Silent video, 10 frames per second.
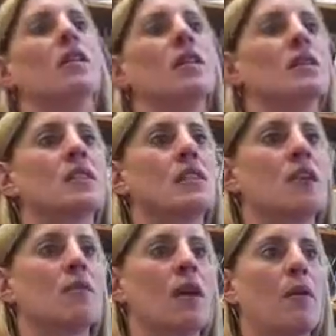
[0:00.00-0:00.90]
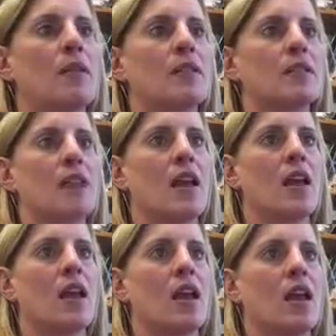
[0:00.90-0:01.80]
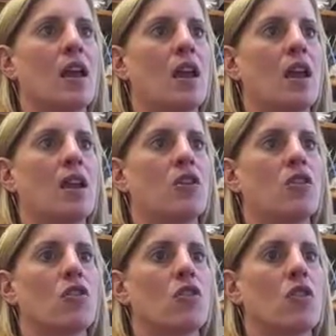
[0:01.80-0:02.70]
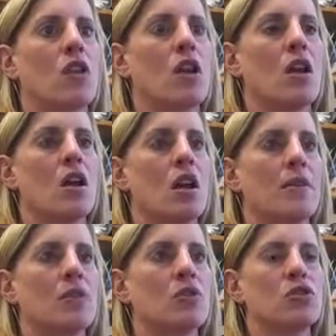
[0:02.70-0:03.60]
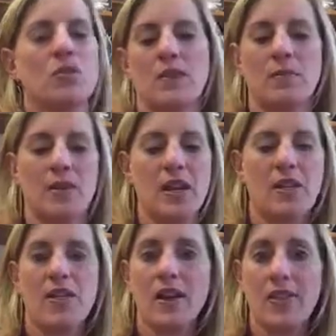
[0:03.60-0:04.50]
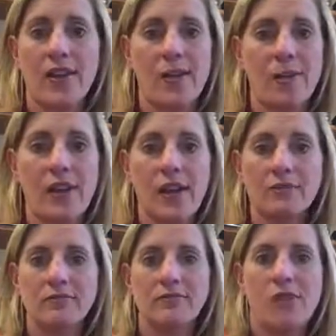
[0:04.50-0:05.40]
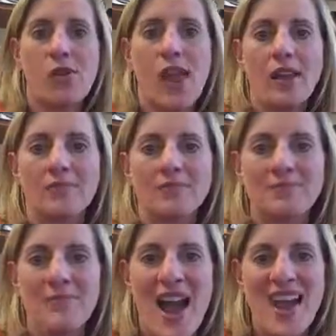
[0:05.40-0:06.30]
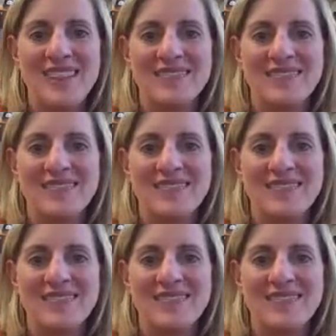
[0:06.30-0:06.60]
Let's see what I want to say here. I told you about the peak of it, and I think we're done. Okay, bye.